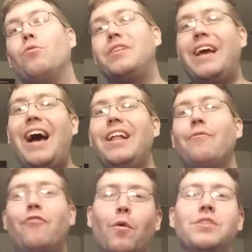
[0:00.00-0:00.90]
would kind
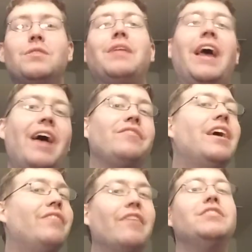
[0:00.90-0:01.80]
of force them to
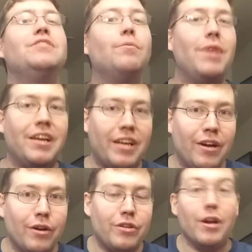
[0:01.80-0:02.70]
have every single main character,